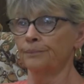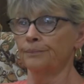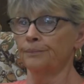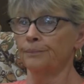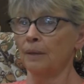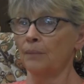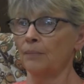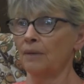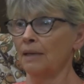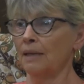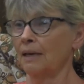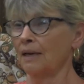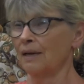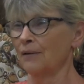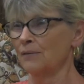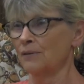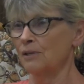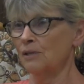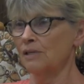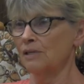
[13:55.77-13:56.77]
maybe they'd
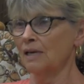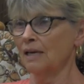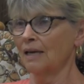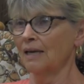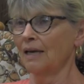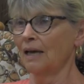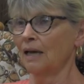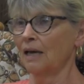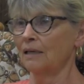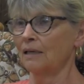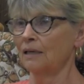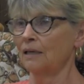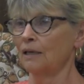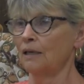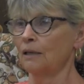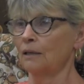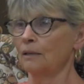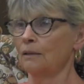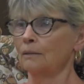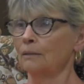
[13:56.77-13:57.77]
have stick
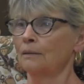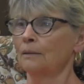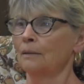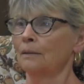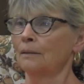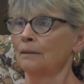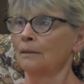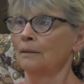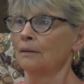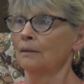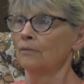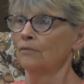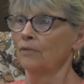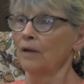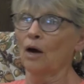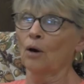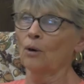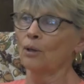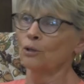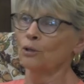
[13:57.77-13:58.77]
candy and
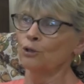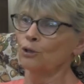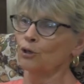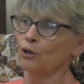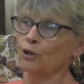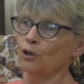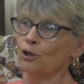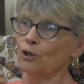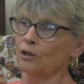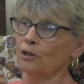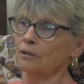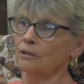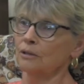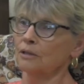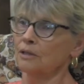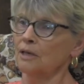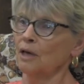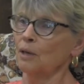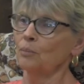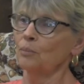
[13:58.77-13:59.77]
flour and sugar and
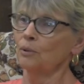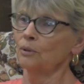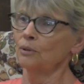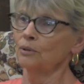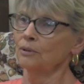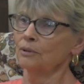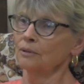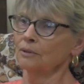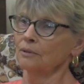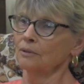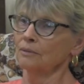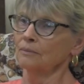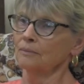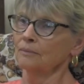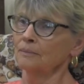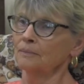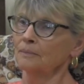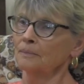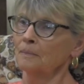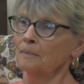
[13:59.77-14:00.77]
staples. And
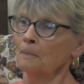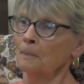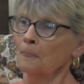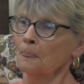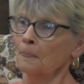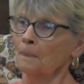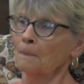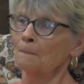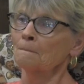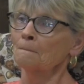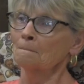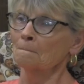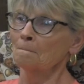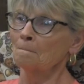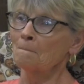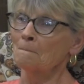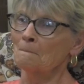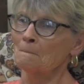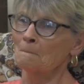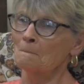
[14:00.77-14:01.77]
yeah.
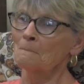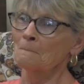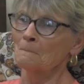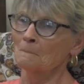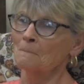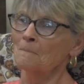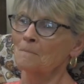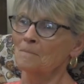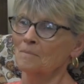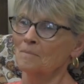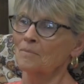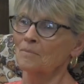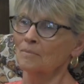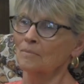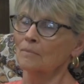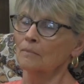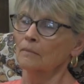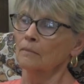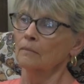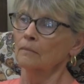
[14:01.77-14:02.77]
Do you know,
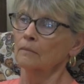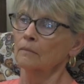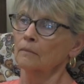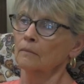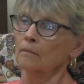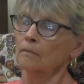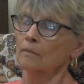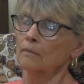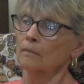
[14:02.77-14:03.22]
what was the main